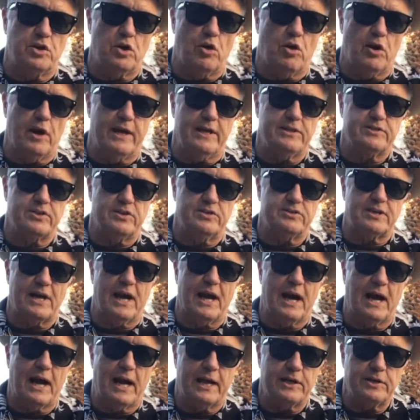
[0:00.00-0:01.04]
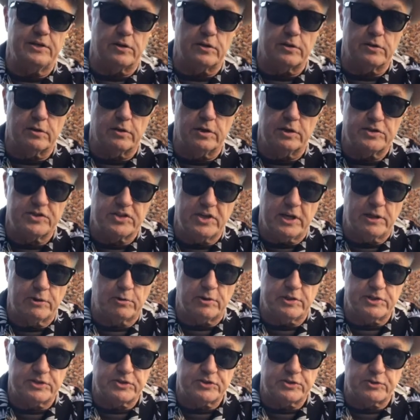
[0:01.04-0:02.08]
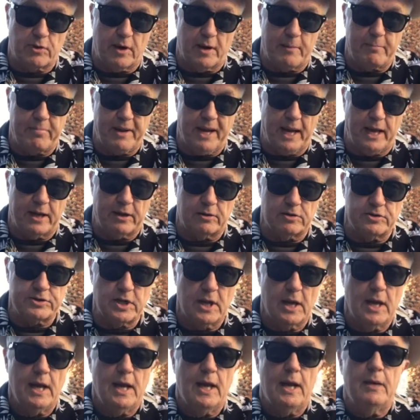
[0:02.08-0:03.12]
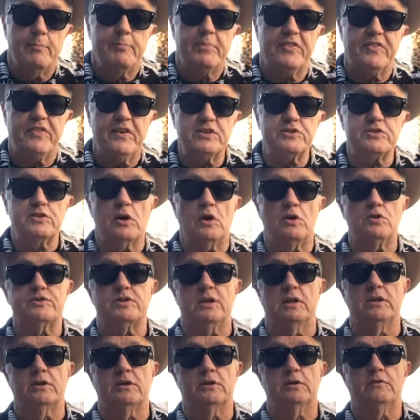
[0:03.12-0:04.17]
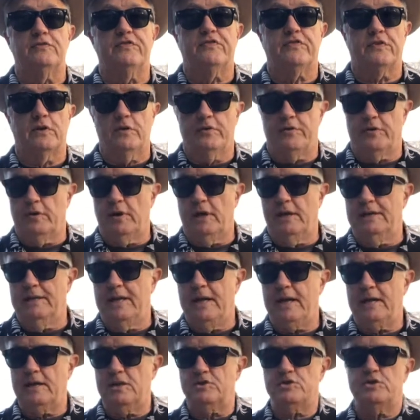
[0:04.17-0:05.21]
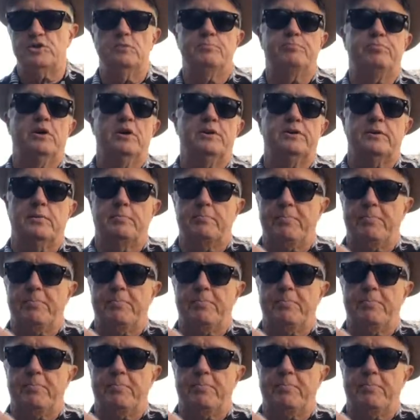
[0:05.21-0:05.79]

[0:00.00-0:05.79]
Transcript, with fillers: noise and to hide your secret strum patterns, but this goes a little further, and that is you put the